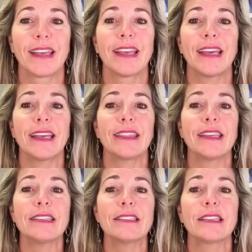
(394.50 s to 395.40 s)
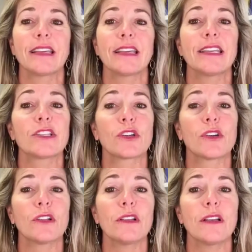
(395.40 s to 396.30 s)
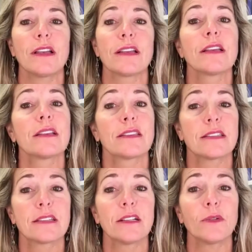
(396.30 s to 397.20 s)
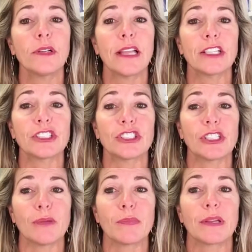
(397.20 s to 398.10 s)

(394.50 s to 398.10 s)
In this eternal, still relationship,